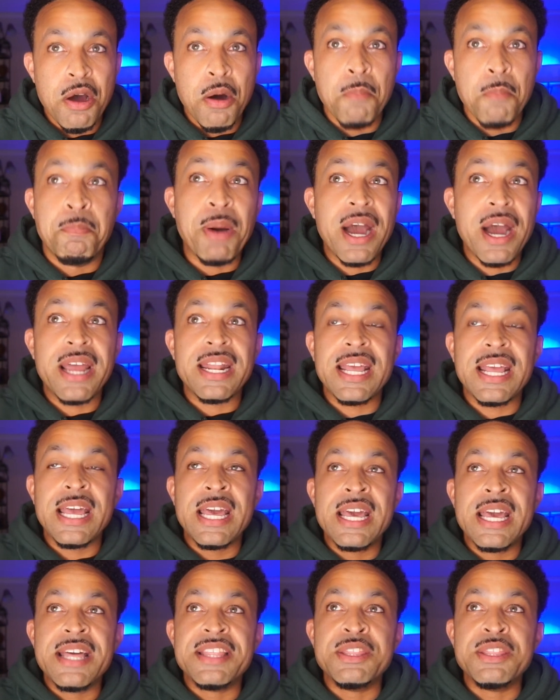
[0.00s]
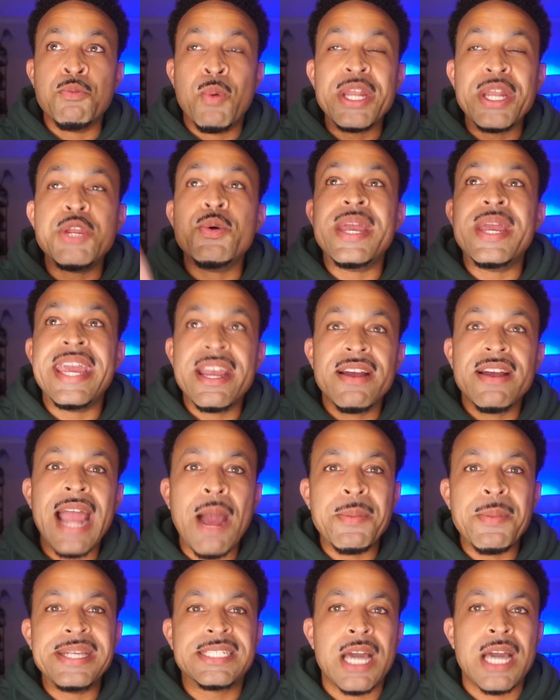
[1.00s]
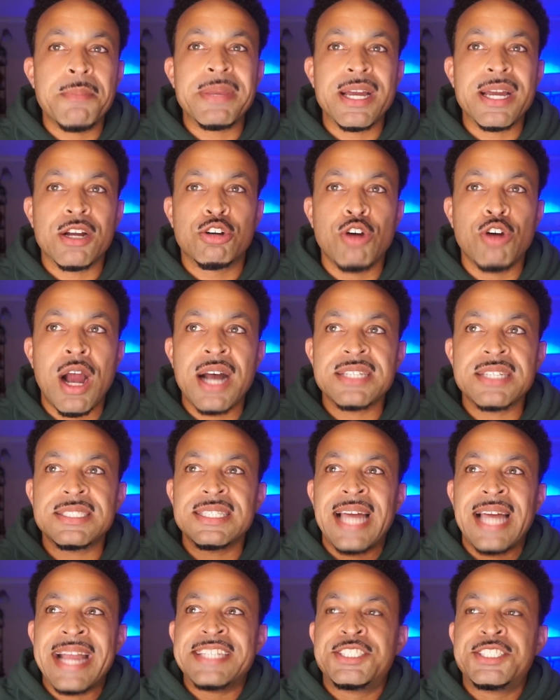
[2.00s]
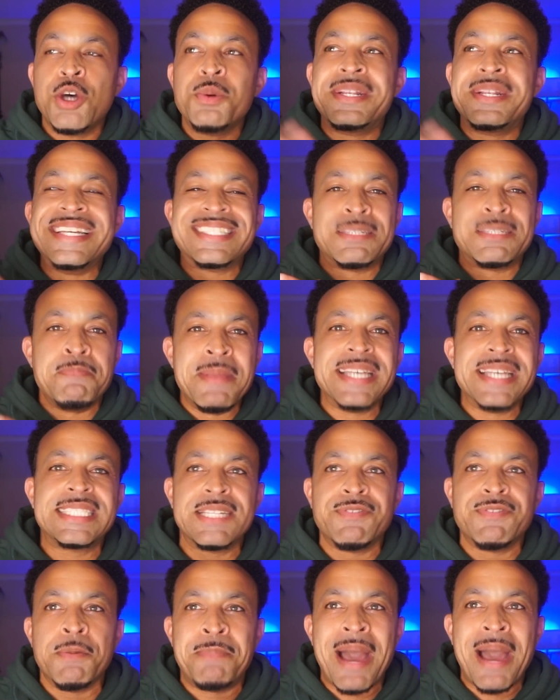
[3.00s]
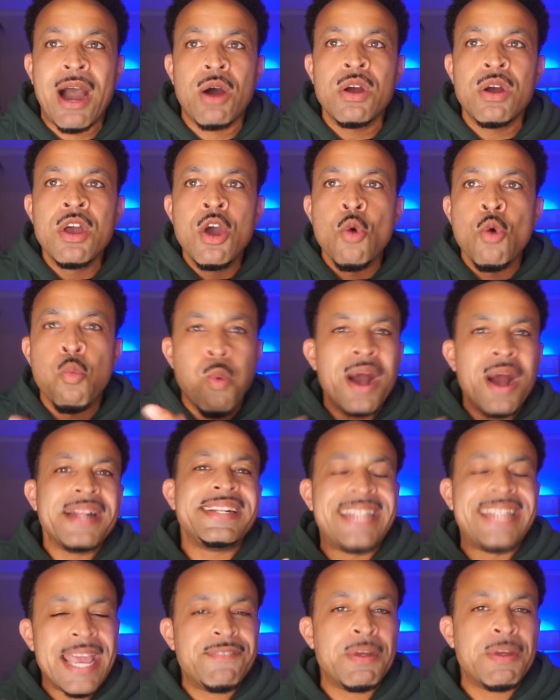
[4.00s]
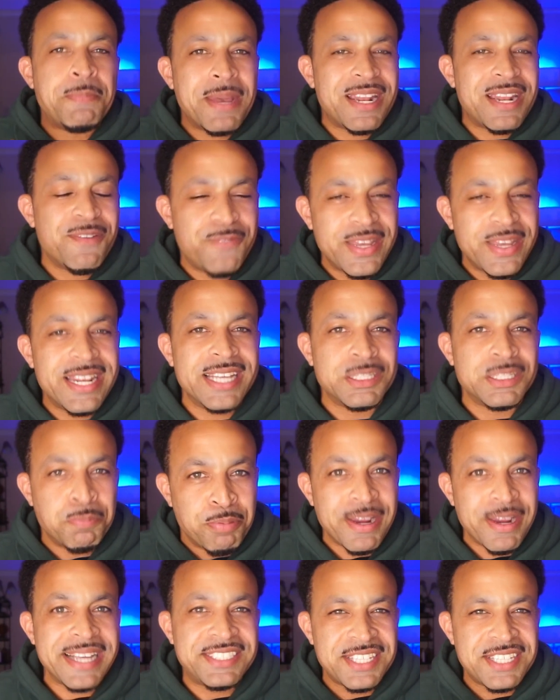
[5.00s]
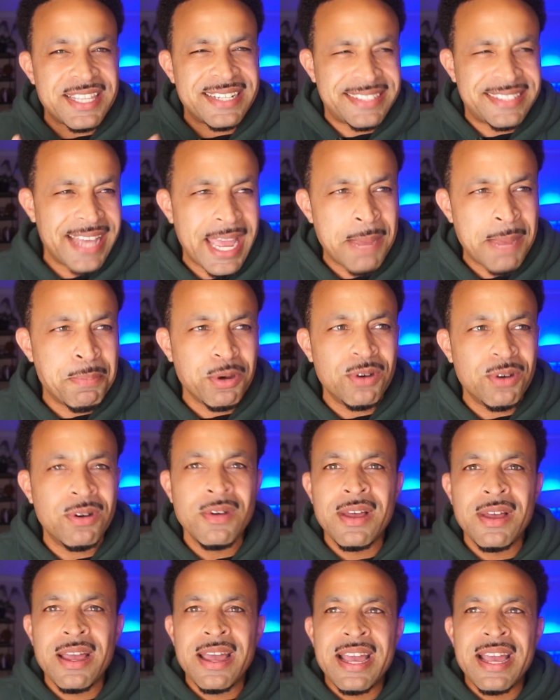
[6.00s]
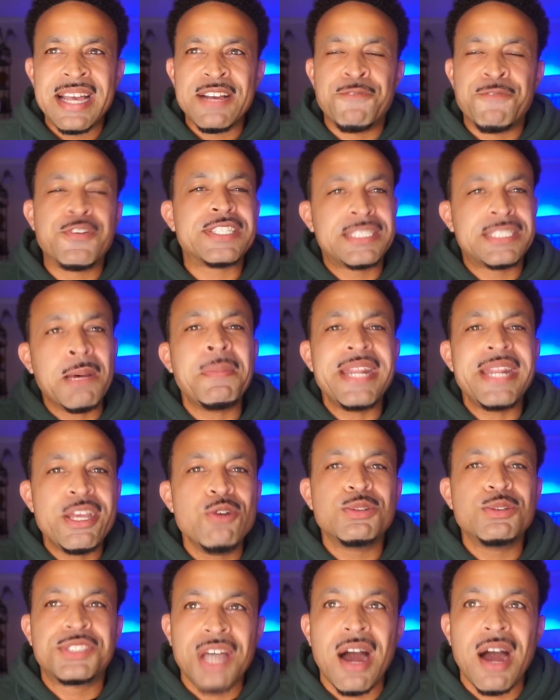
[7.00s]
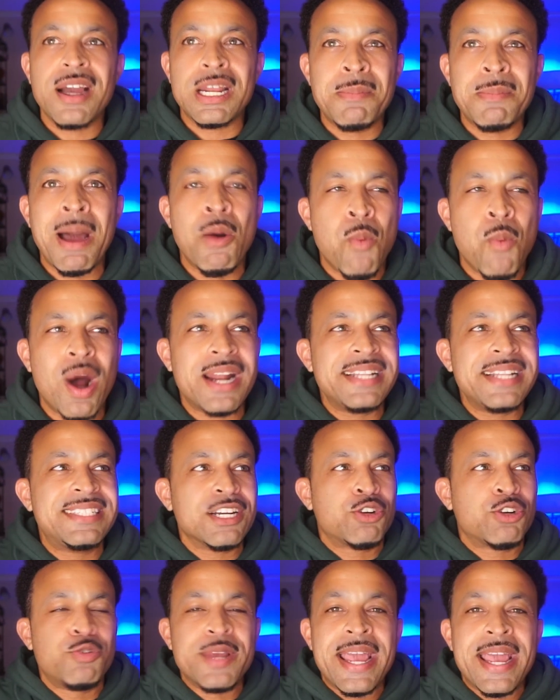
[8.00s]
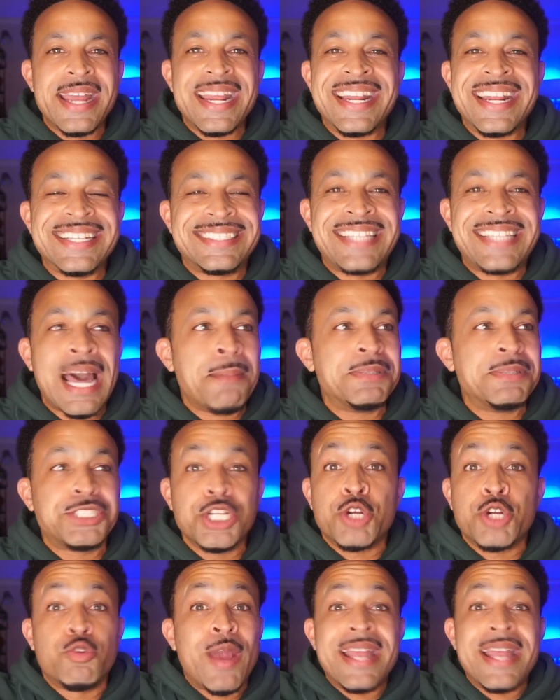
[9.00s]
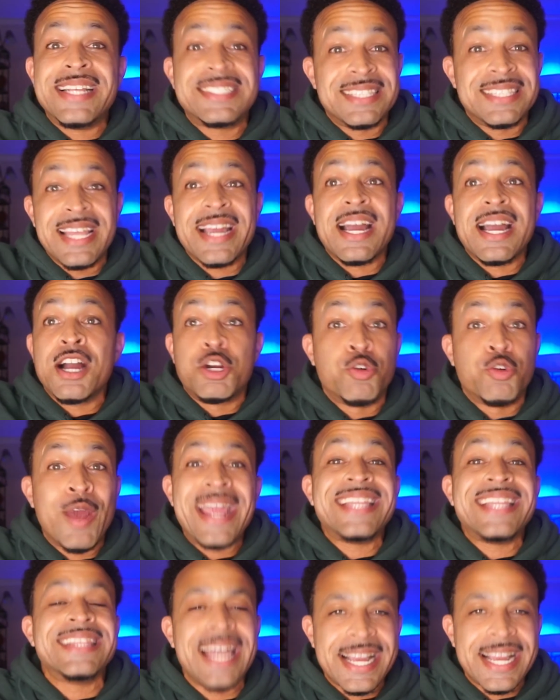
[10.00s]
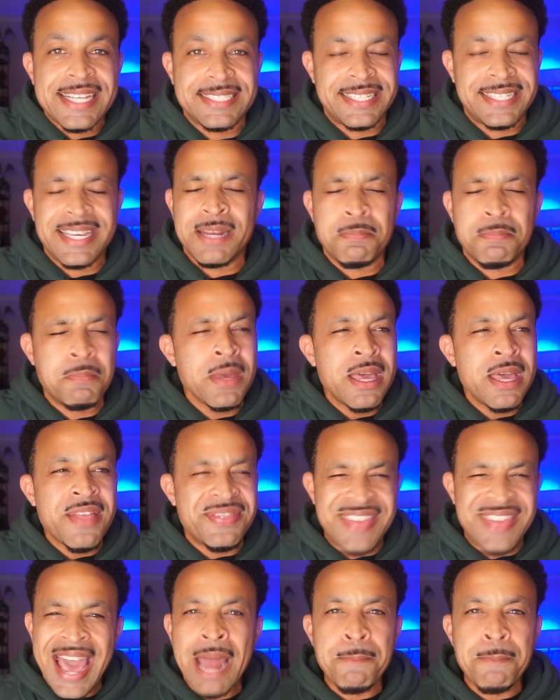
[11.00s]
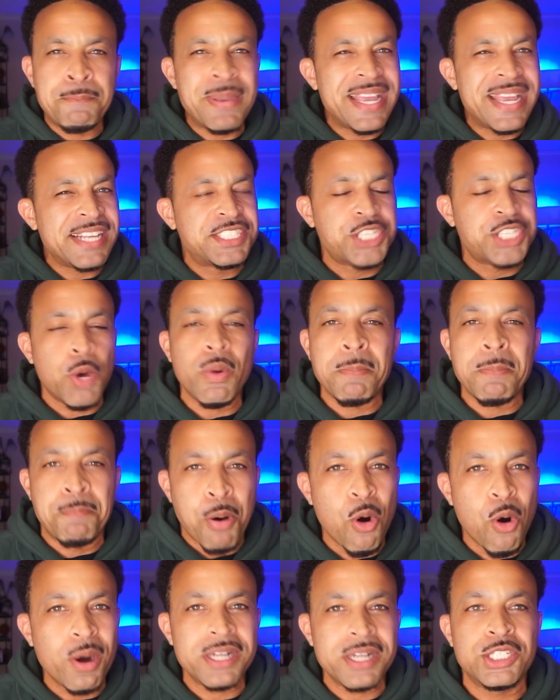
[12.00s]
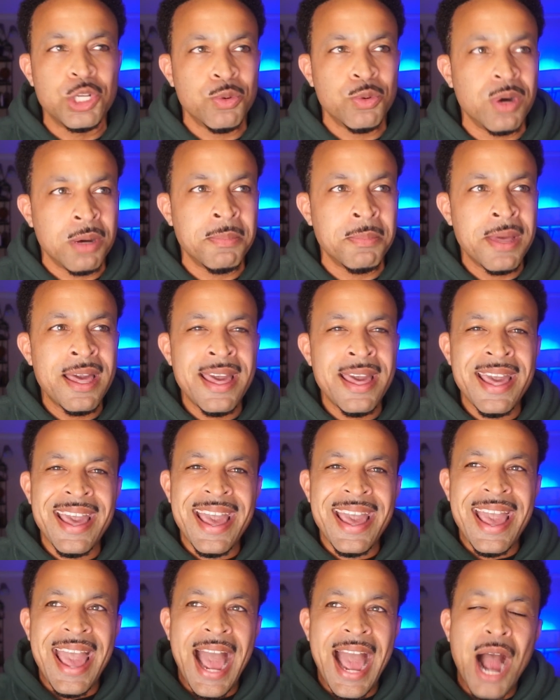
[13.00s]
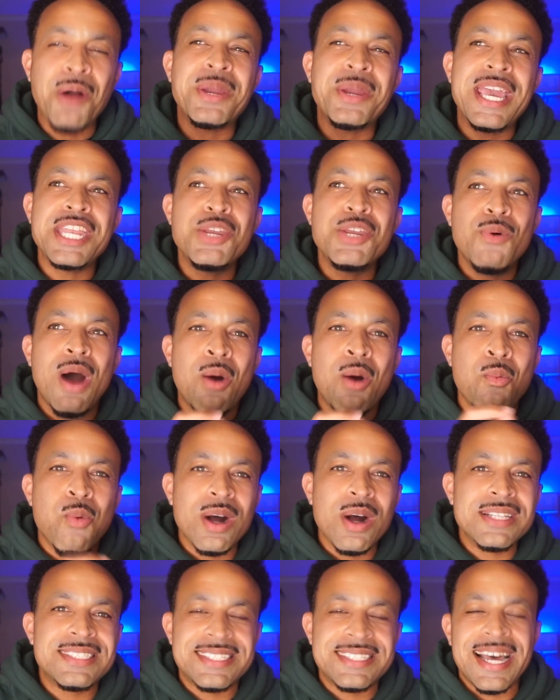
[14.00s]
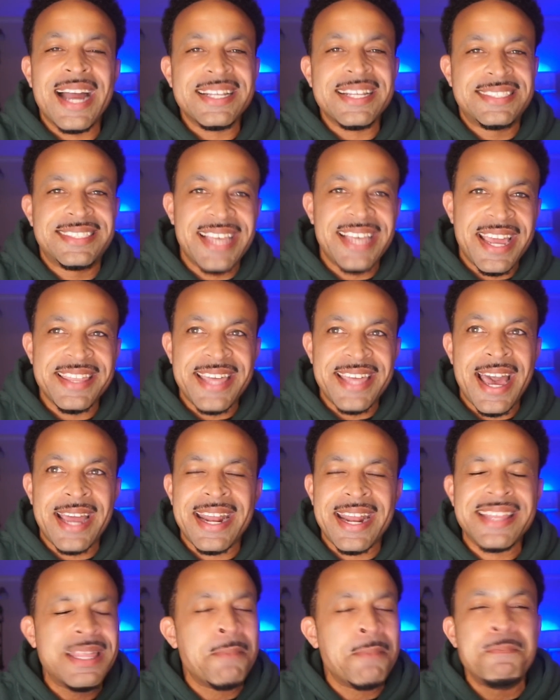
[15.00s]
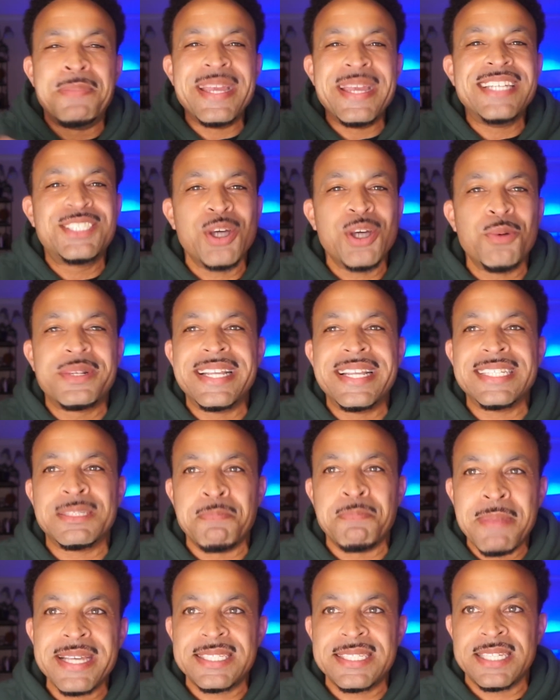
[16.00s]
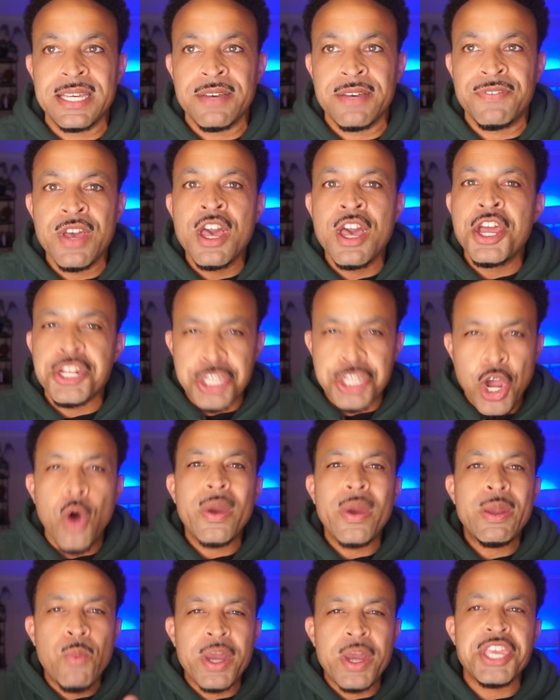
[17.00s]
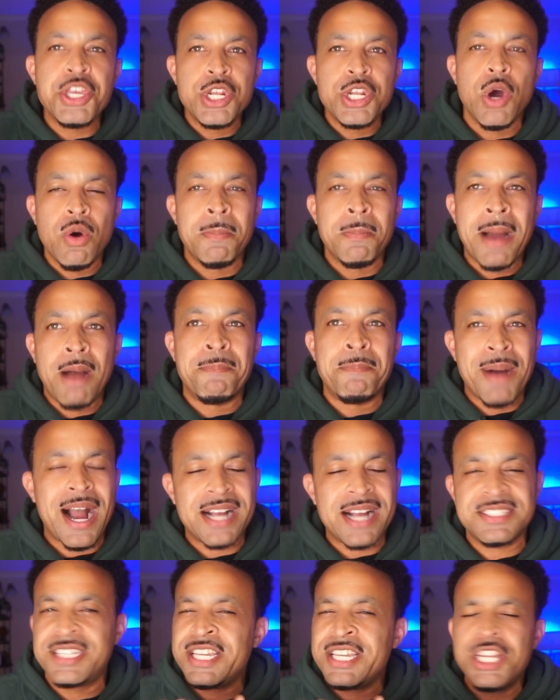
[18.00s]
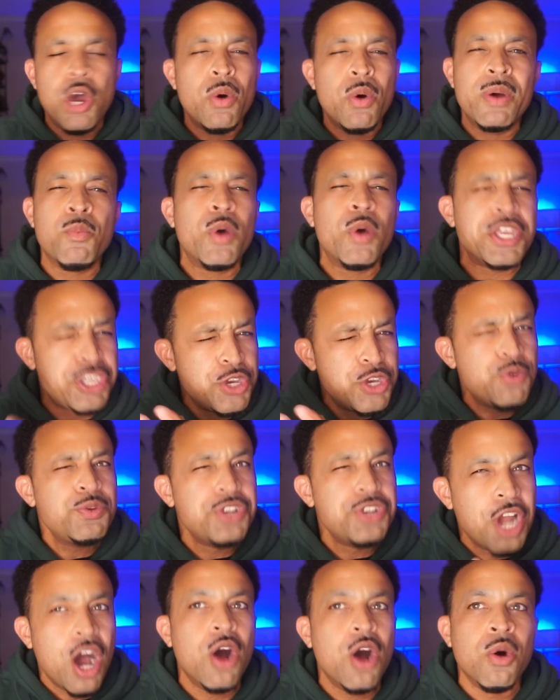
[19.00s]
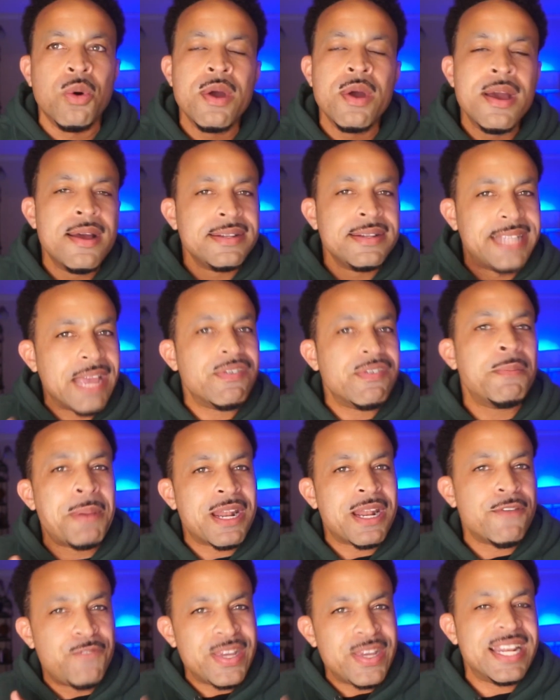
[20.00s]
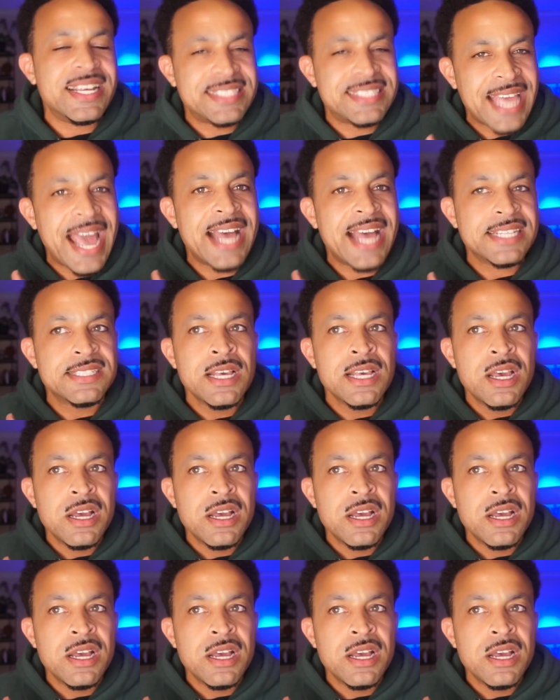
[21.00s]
But when you hear how he's coming across, like, so dismissive about what David Benavidez brings to the table, for somebody who's talking about wanting to create and establish the greatest, a great legacy, and that being so important to him, how can you on one side say that and then be so dismissive, knowing what you know about boxing, knowing what you know David Benavidez has